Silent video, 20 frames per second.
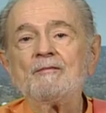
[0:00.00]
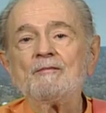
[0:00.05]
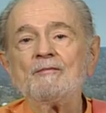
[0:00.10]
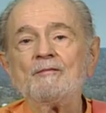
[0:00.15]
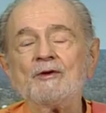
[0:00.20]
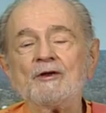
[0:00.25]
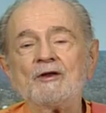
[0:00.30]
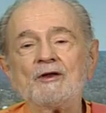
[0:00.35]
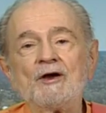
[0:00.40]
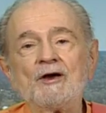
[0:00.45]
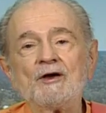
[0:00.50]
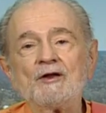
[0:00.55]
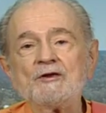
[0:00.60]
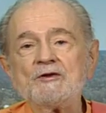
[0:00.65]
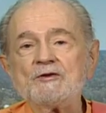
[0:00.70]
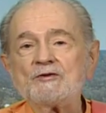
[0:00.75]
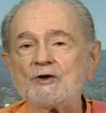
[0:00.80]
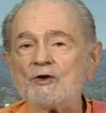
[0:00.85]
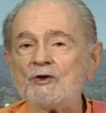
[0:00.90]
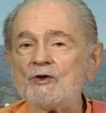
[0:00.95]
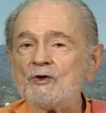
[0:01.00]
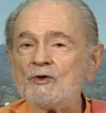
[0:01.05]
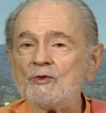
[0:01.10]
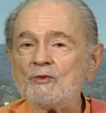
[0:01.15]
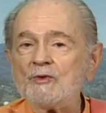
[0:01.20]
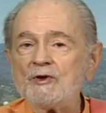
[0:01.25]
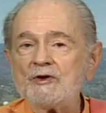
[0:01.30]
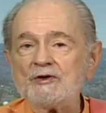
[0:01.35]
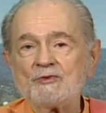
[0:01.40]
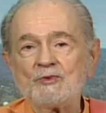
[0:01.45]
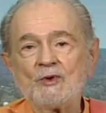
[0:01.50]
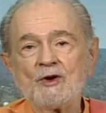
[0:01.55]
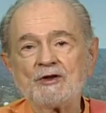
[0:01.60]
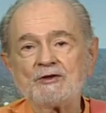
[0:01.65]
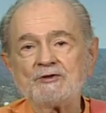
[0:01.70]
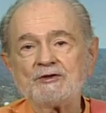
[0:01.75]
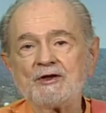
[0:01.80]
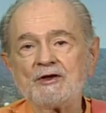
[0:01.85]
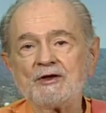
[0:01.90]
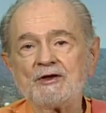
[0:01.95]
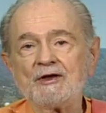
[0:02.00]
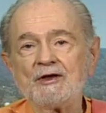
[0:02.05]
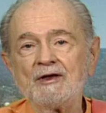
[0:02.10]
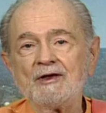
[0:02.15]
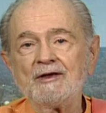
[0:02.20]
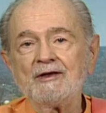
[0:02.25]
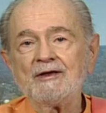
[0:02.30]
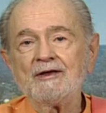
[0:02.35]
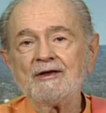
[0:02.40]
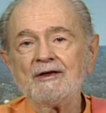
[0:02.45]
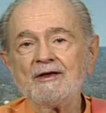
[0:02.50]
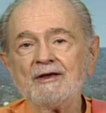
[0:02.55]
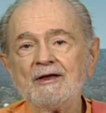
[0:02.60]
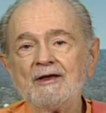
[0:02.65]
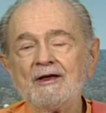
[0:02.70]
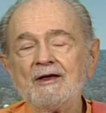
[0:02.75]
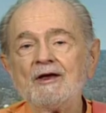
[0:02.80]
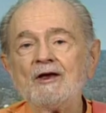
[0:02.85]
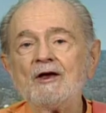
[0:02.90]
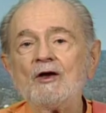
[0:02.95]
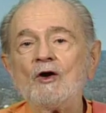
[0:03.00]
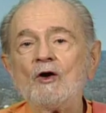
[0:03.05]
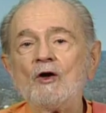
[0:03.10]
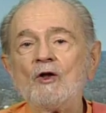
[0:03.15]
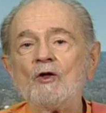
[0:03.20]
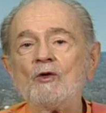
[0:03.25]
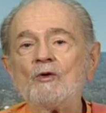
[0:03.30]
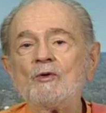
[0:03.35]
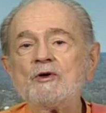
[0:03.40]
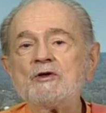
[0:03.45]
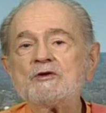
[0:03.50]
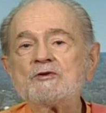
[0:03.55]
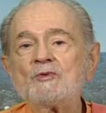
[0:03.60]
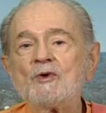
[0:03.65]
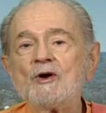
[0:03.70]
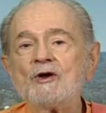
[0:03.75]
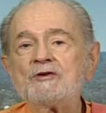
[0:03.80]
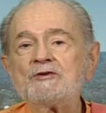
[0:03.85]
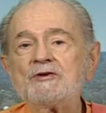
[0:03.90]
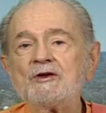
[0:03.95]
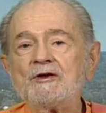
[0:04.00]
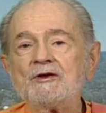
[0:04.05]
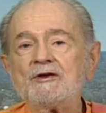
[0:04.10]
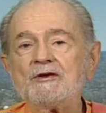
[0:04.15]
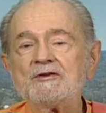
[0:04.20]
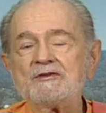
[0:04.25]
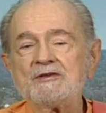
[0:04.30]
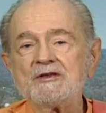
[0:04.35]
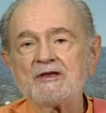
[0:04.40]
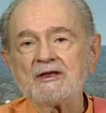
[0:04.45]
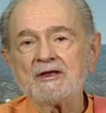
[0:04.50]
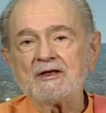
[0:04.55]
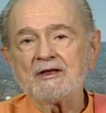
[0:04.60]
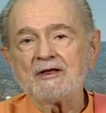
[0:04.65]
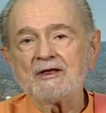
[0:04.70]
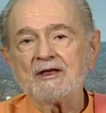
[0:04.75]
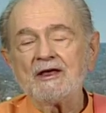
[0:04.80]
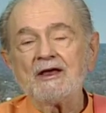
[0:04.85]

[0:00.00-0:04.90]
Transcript: But God is always watching to see.